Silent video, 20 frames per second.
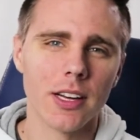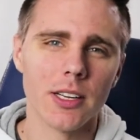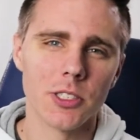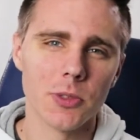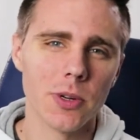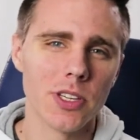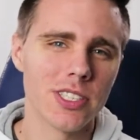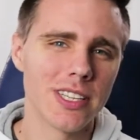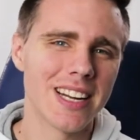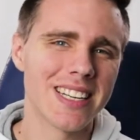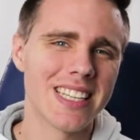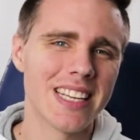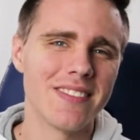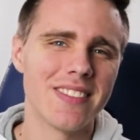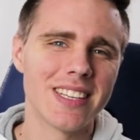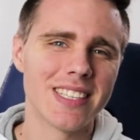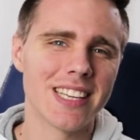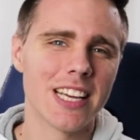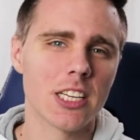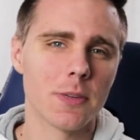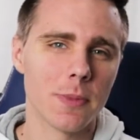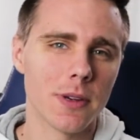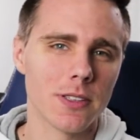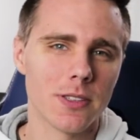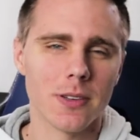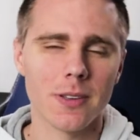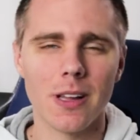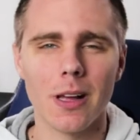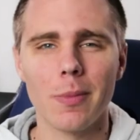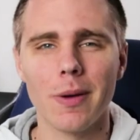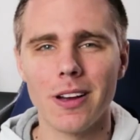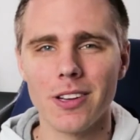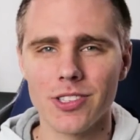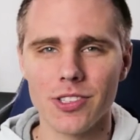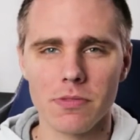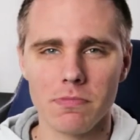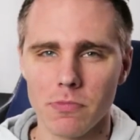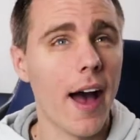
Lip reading: twitch.tv/pixelclubhouse.